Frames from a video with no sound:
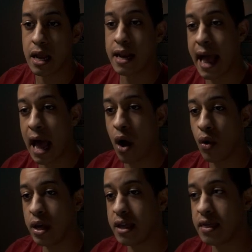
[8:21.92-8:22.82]
Now
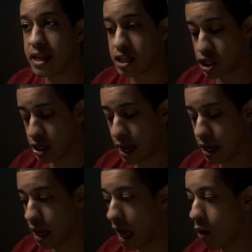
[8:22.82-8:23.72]
in this
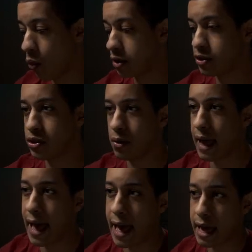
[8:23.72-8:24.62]
shot, I want to
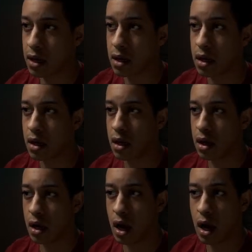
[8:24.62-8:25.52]
add
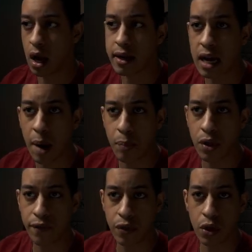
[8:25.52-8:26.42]
uh, a couple
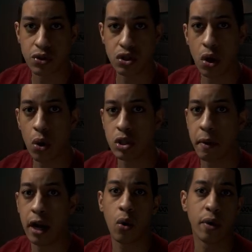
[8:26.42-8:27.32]
of those nodes,
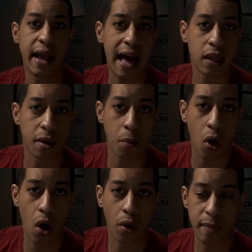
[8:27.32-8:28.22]
but I don't want to add them
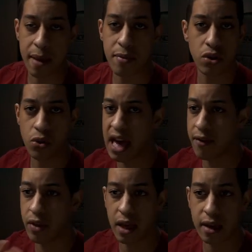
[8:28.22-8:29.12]
all. Maybe you
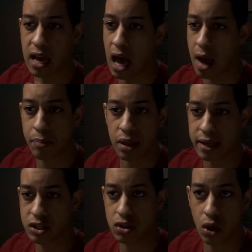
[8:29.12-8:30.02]
have like a
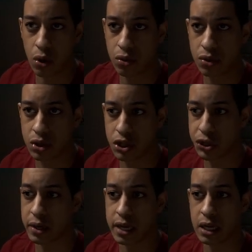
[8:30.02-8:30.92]
complex node
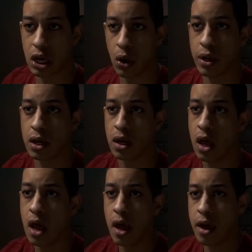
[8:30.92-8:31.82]
tree going
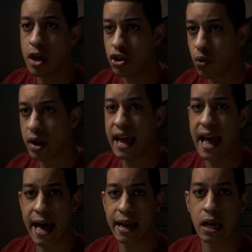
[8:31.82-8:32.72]
and you want to
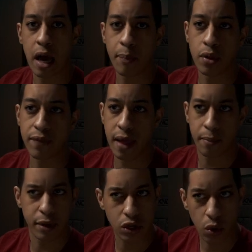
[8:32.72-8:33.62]
add a couple of them,
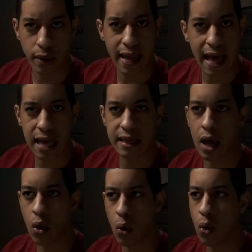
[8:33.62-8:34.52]
but you don't want to add
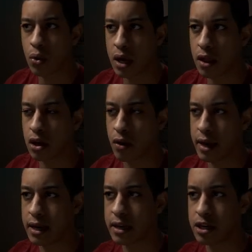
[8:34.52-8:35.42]
that whole color
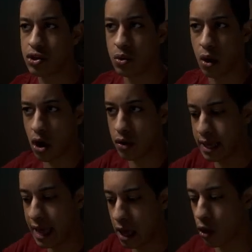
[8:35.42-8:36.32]
grade because you
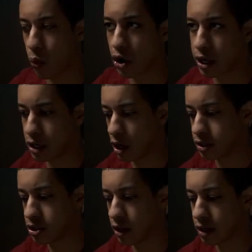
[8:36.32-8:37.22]
already are working
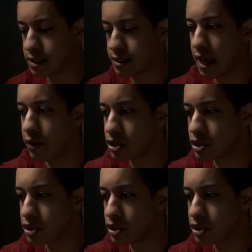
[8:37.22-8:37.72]
on. So like, let's say I